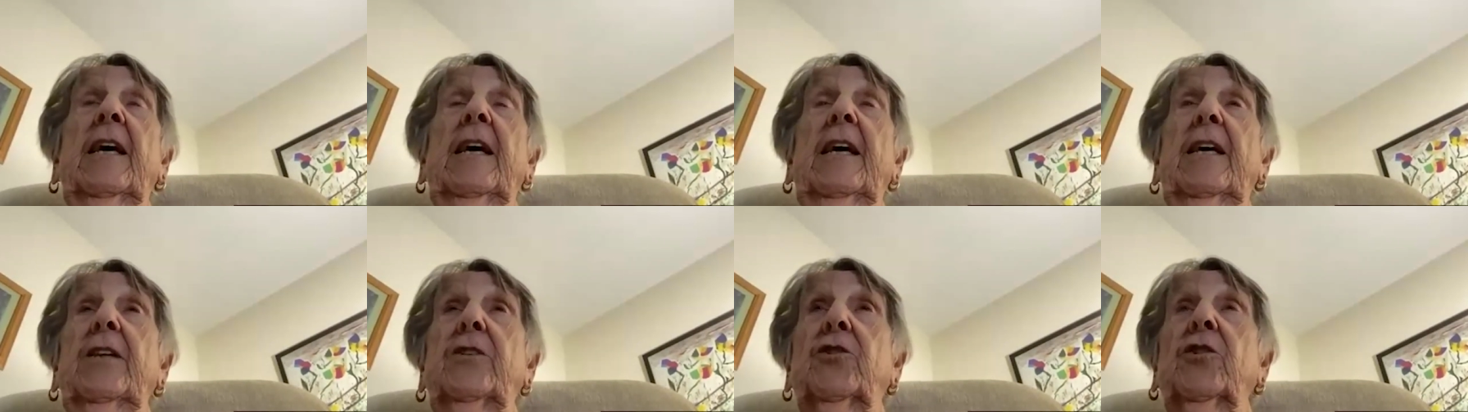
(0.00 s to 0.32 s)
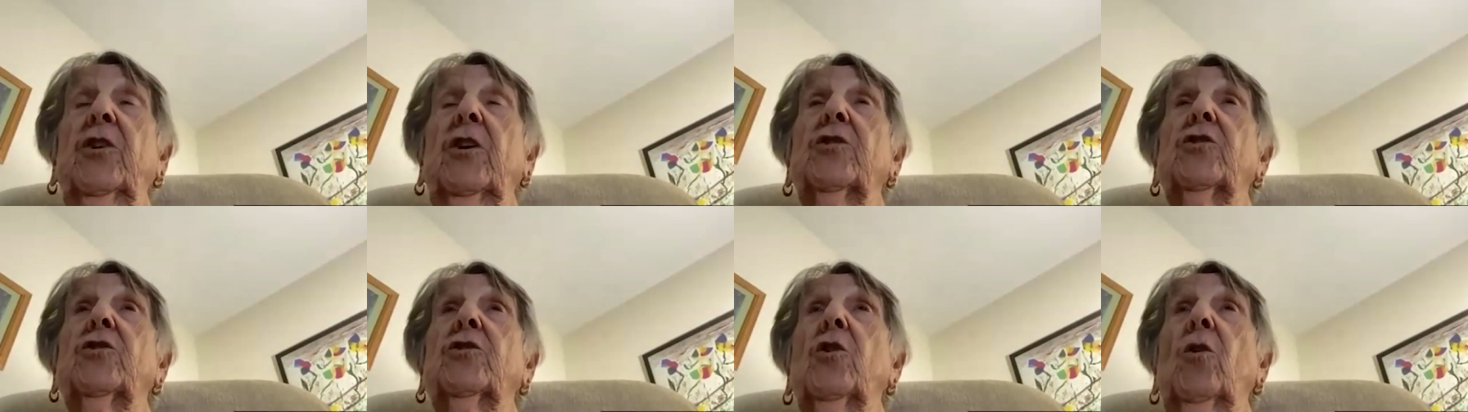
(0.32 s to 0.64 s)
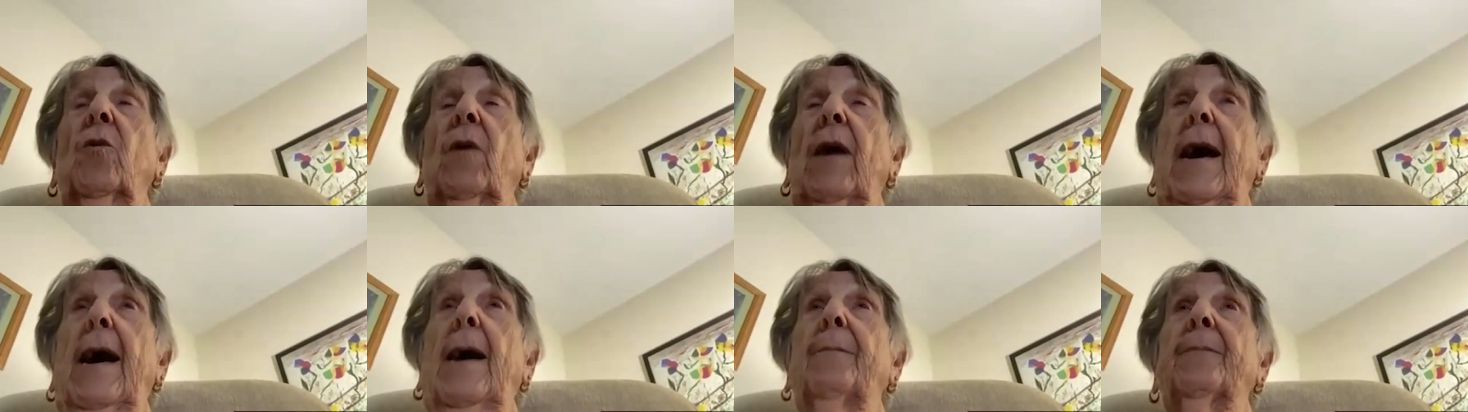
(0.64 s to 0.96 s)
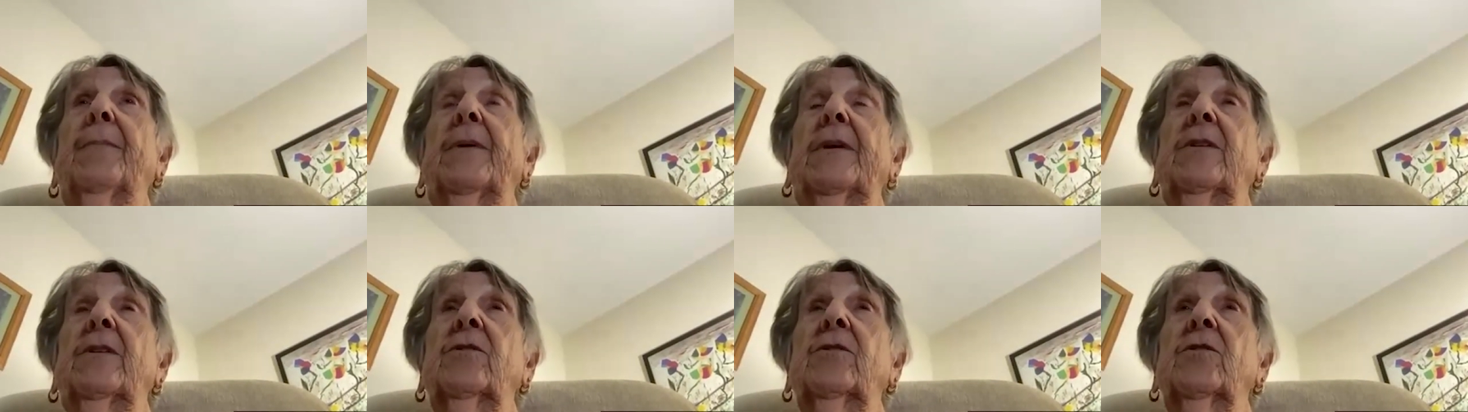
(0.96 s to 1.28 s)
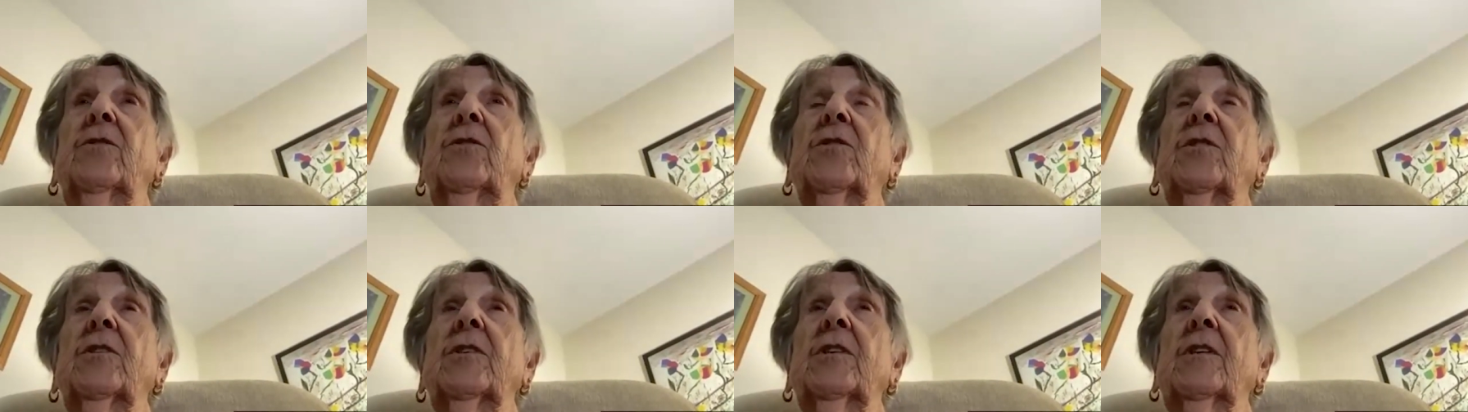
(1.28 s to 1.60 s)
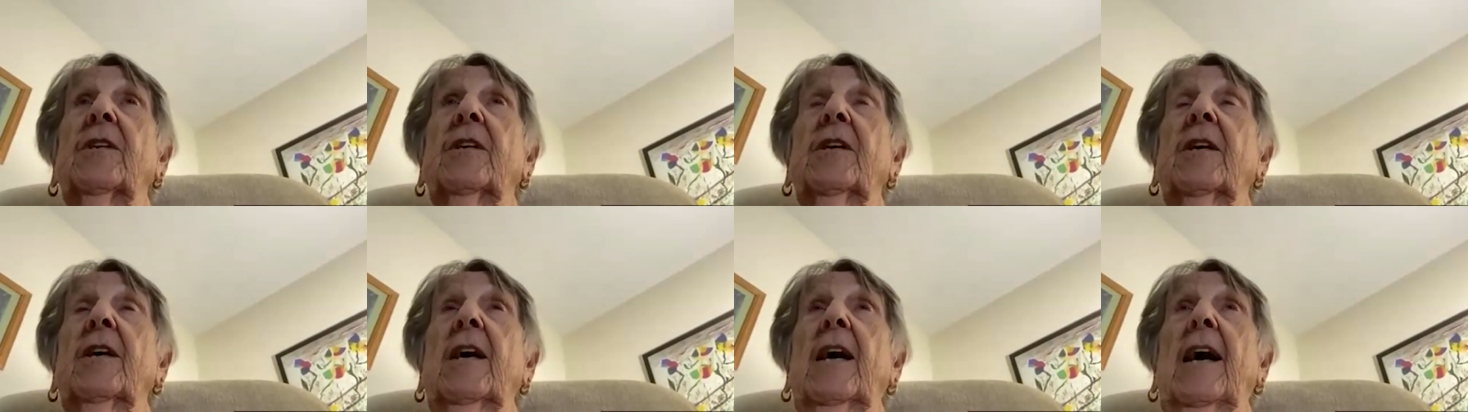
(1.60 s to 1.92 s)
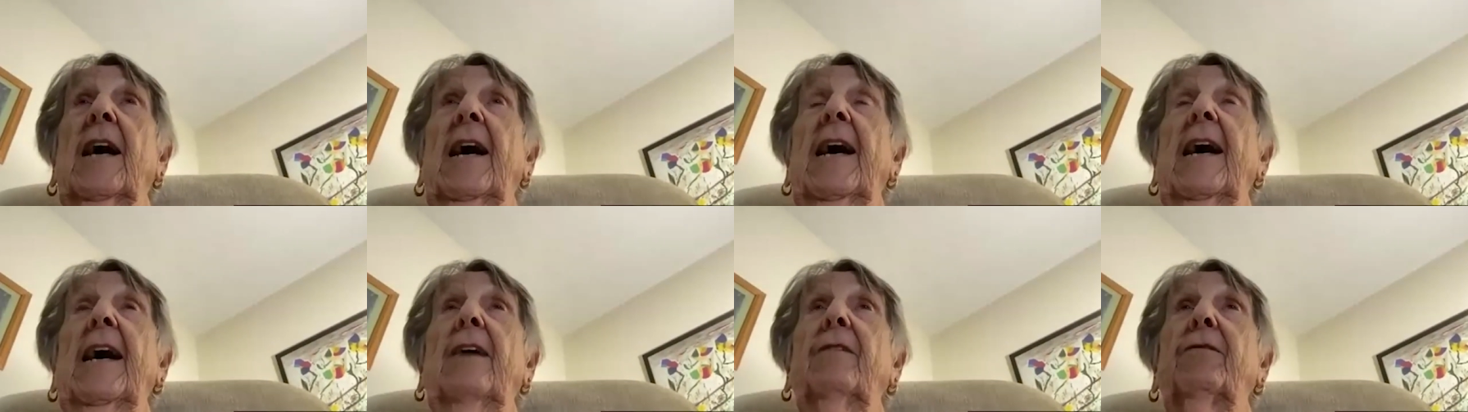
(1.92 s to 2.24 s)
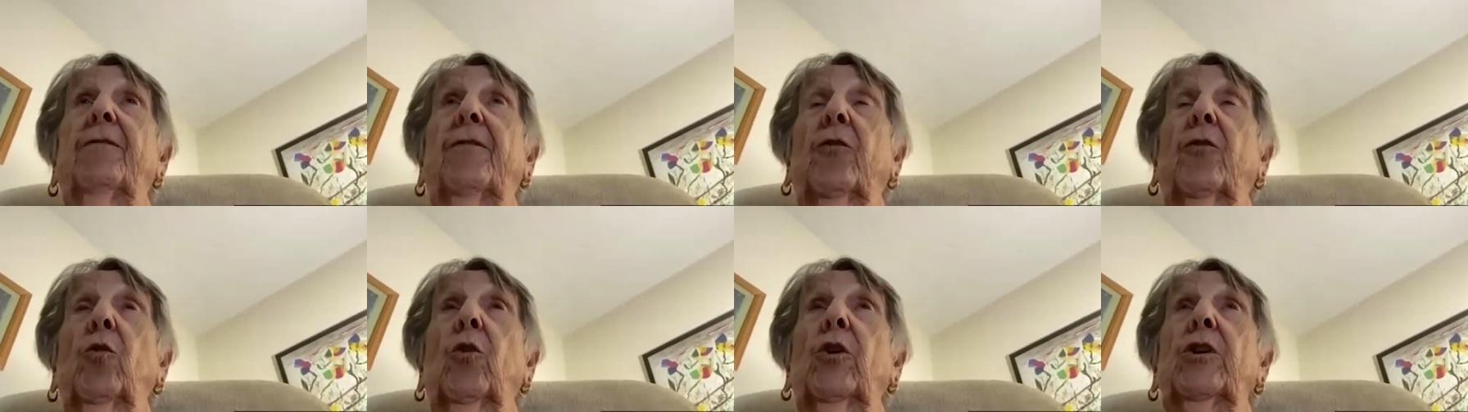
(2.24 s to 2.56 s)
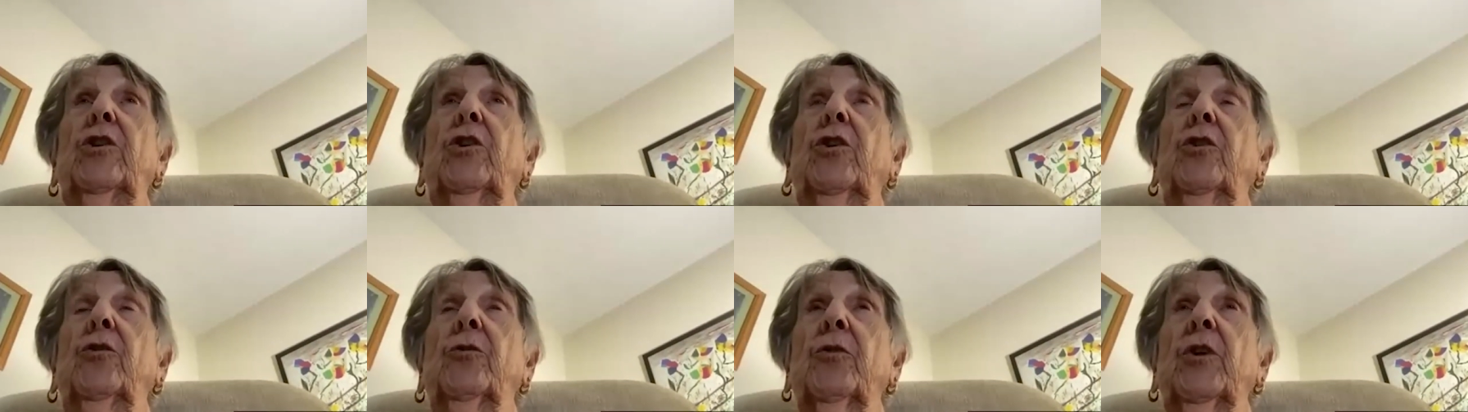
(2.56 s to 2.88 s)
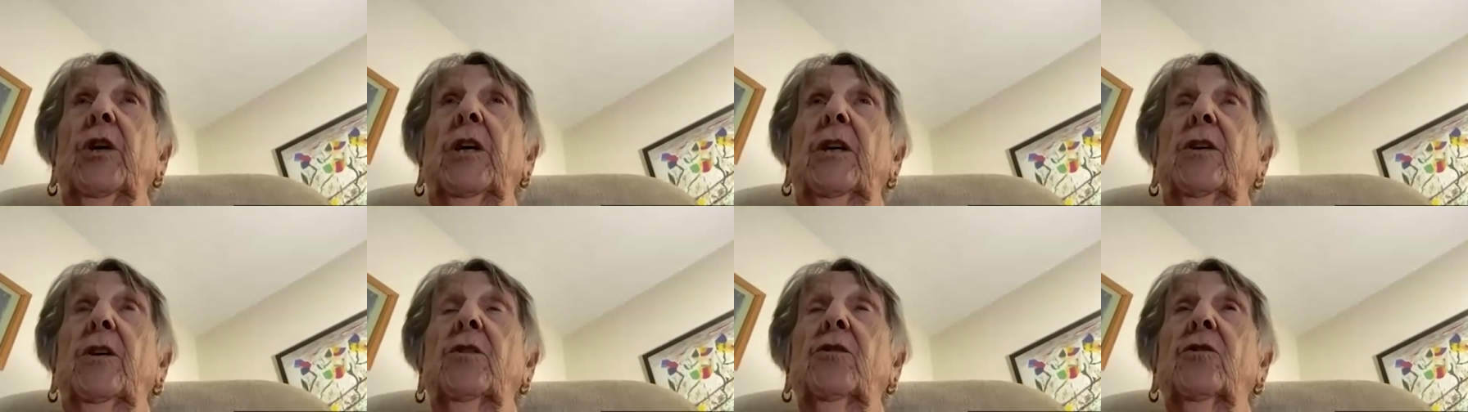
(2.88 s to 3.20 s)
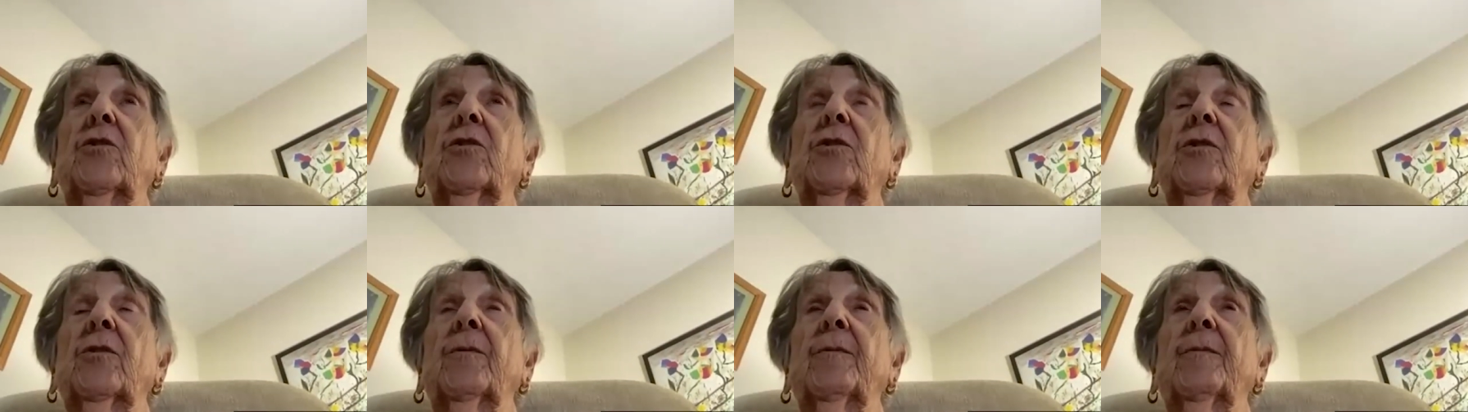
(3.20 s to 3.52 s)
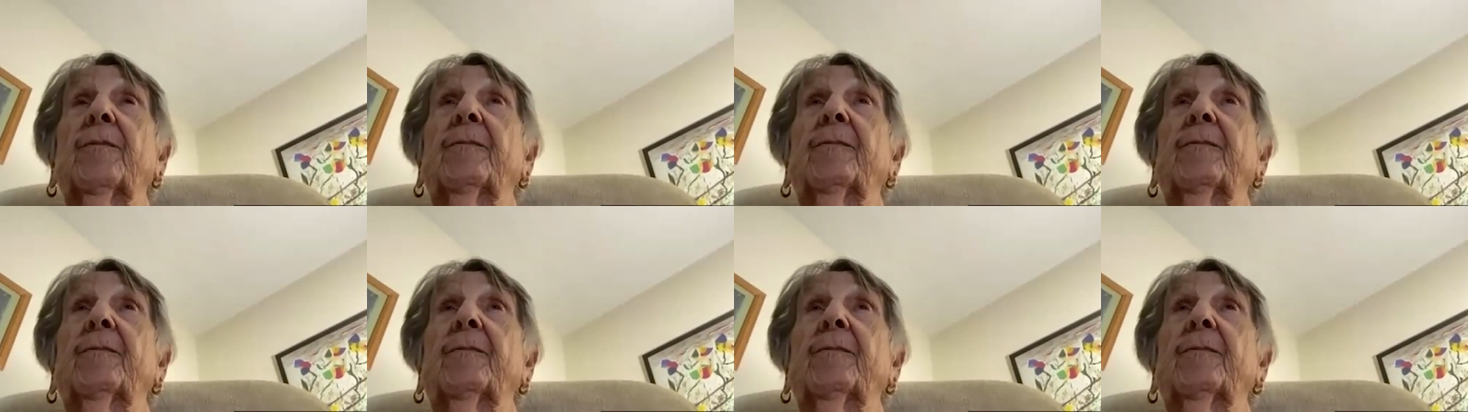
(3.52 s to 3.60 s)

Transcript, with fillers: It just so happens I have four degrees.